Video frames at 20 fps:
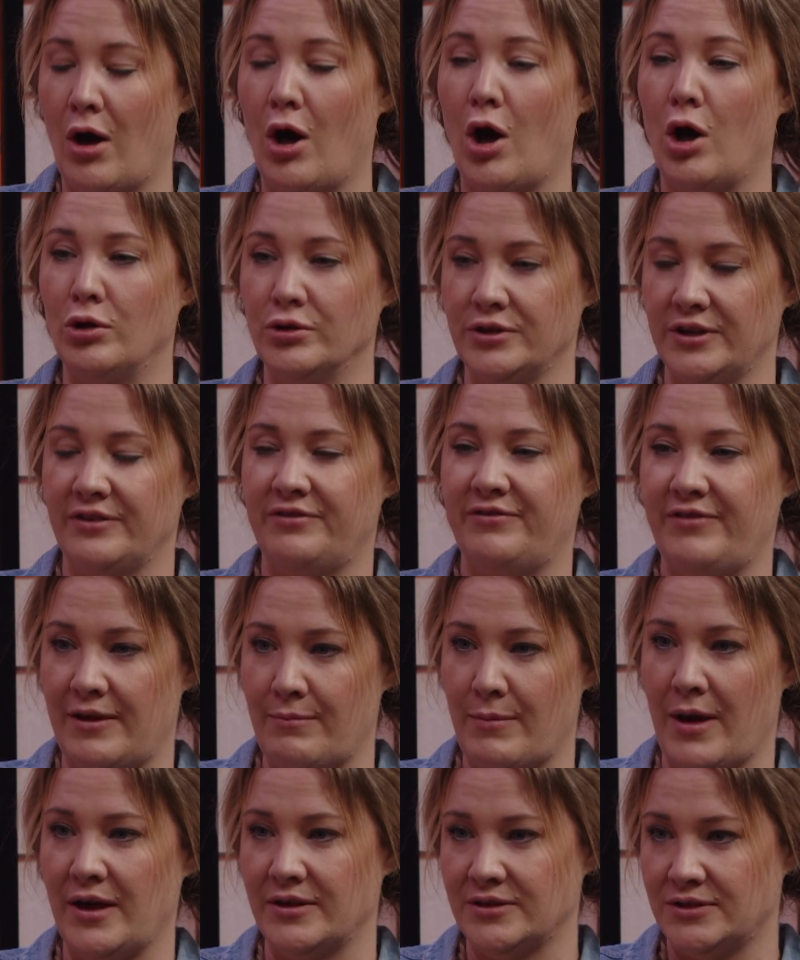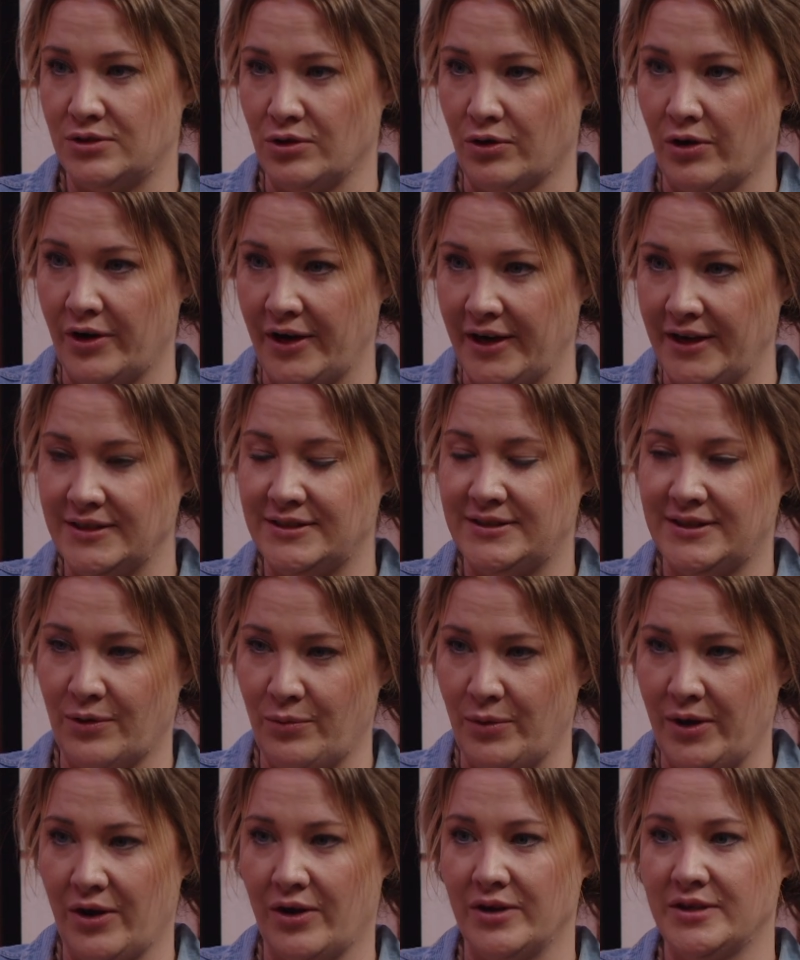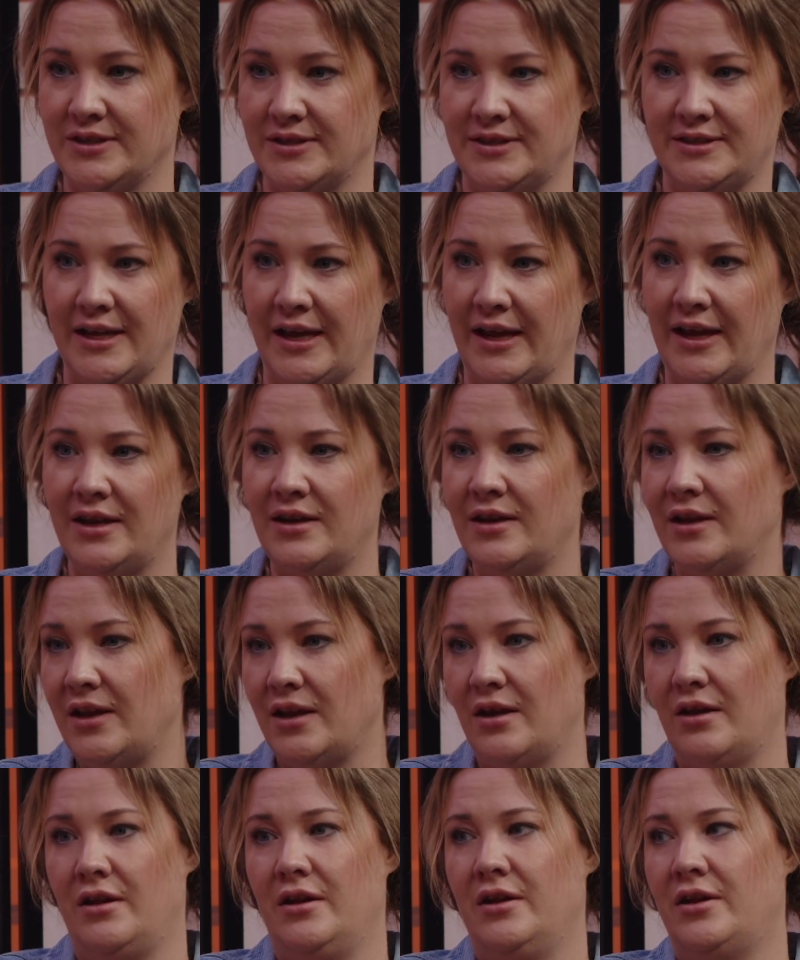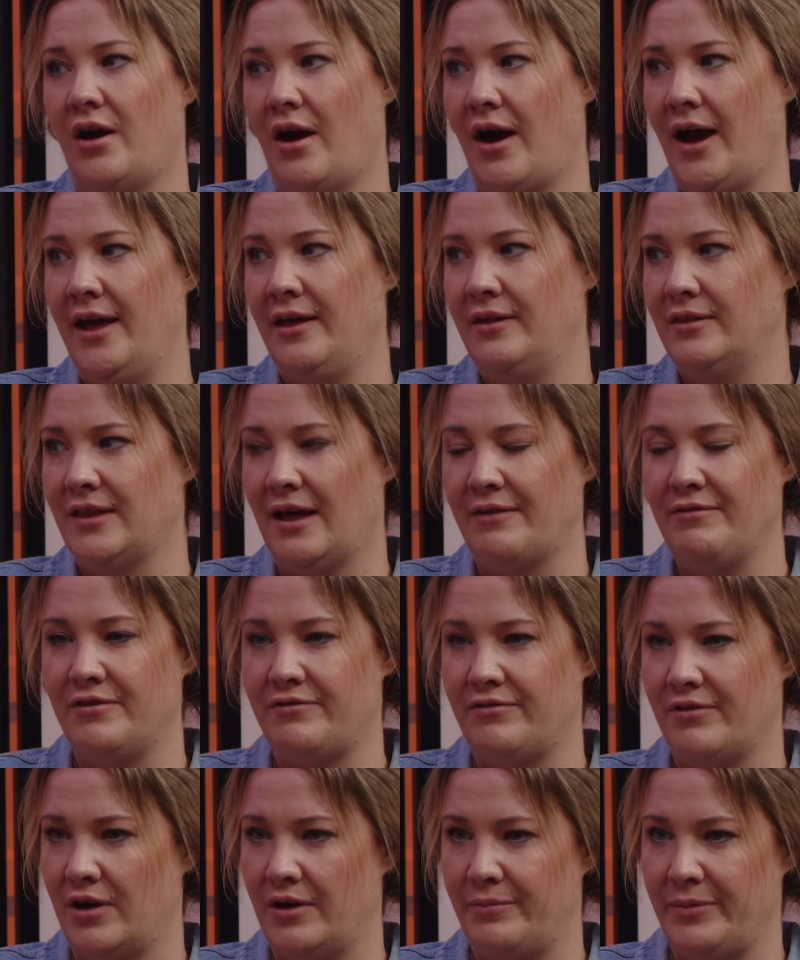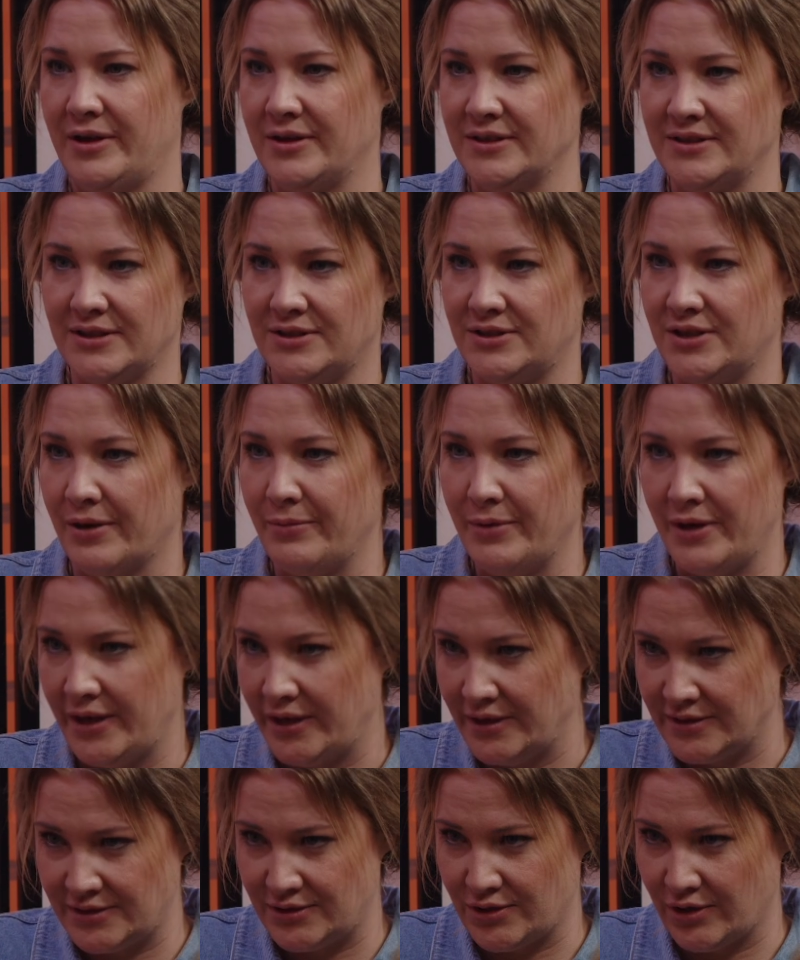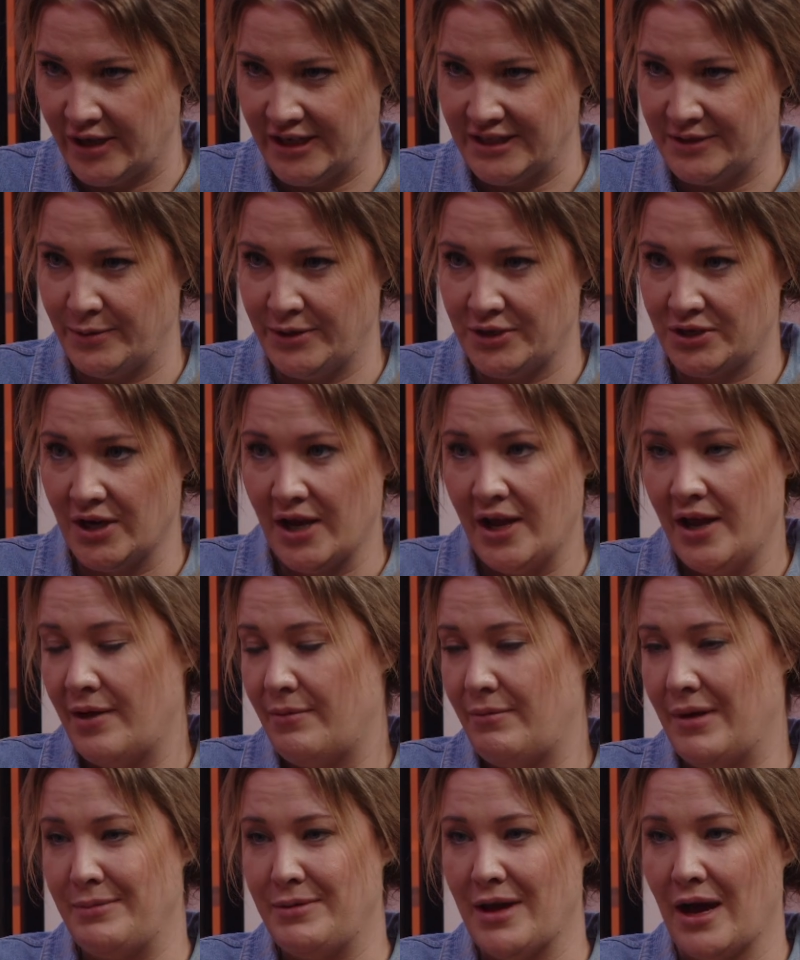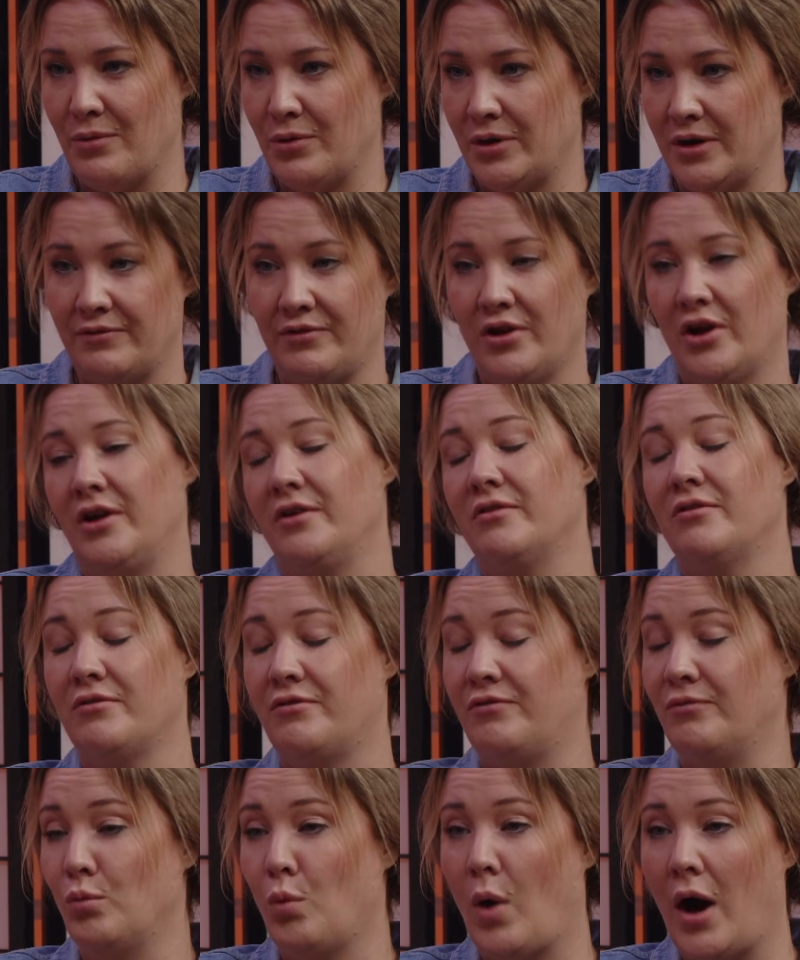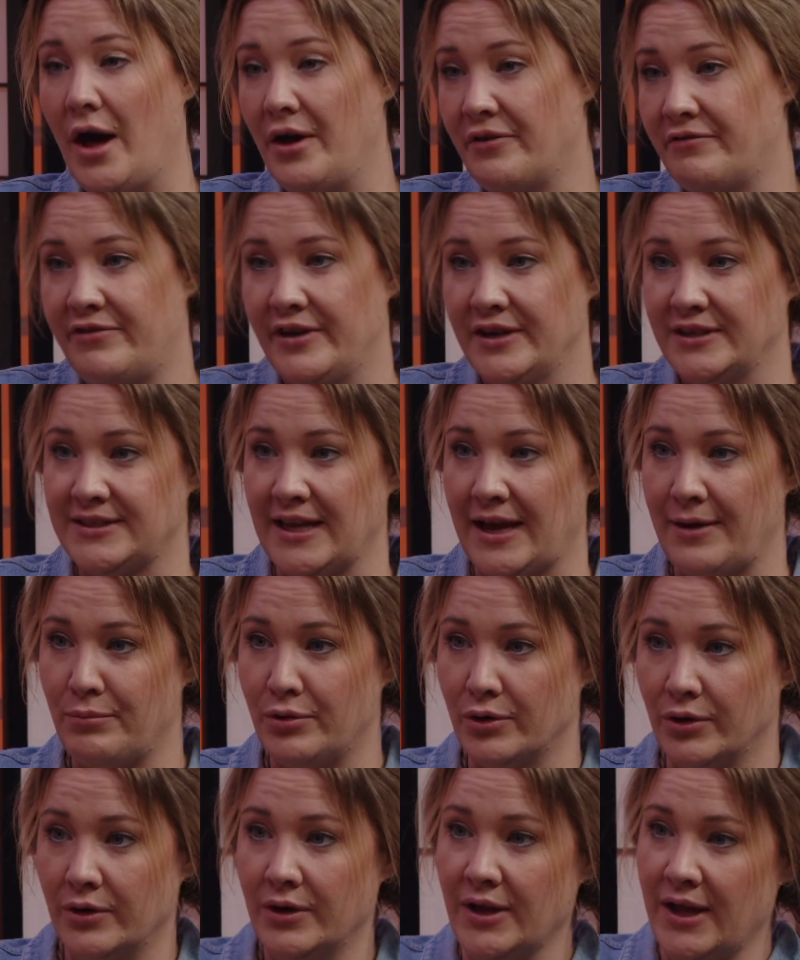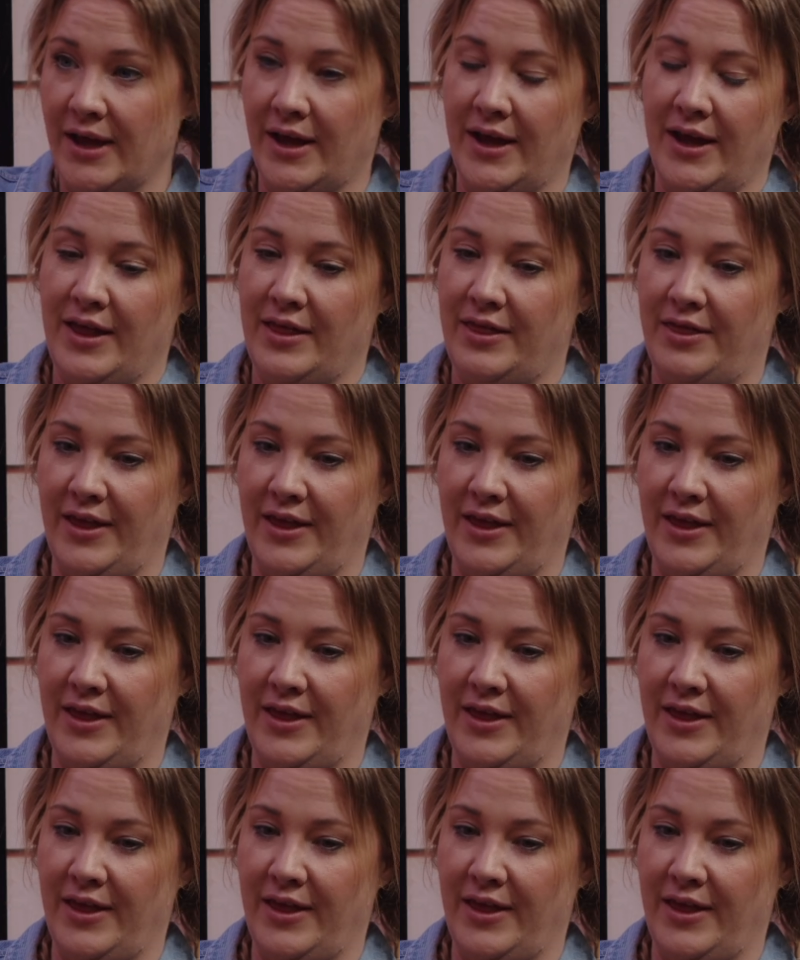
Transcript: older female stories that we got to see, and I love her for it because there's so many stories which maybe I wouldn't have known. Wild, for example. Yeah.